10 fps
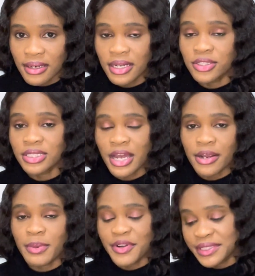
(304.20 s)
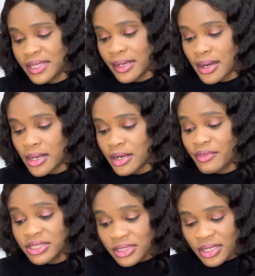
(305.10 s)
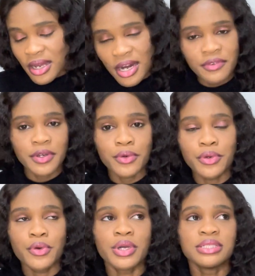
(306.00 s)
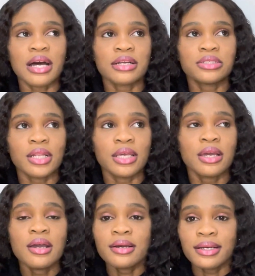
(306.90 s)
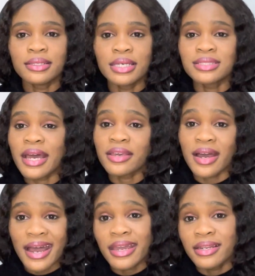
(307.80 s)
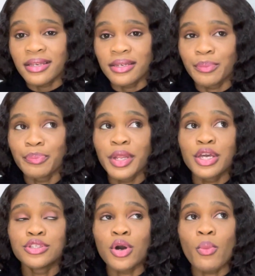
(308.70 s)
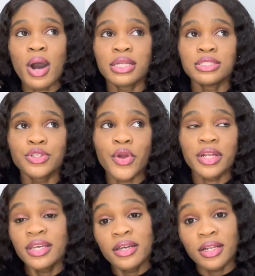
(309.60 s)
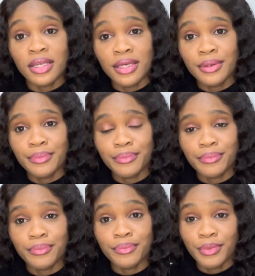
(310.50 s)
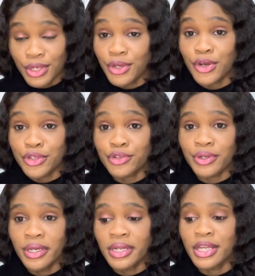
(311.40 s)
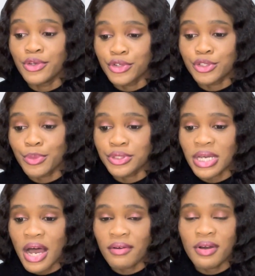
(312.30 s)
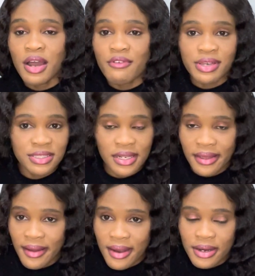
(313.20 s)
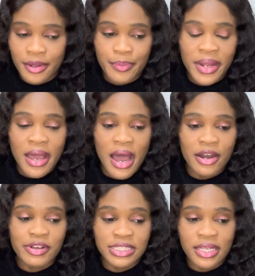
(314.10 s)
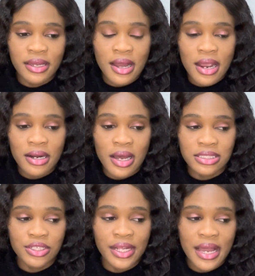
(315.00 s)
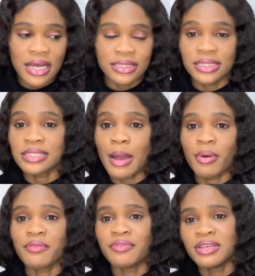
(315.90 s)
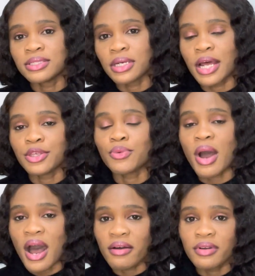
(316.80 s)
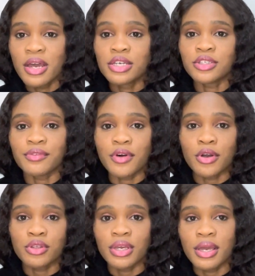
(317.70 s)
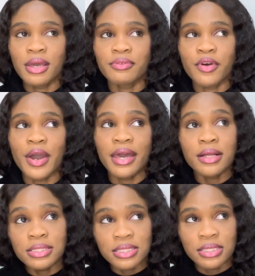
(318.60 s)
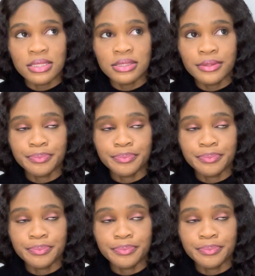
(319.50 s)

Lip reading: I just carried my resident card. A resident card, if you don't know, is actually, it's like your ID. So once you're legally in the country, then you are supposed to have a resident card, and a resident card actually has the type of visa that you have. So for LTs,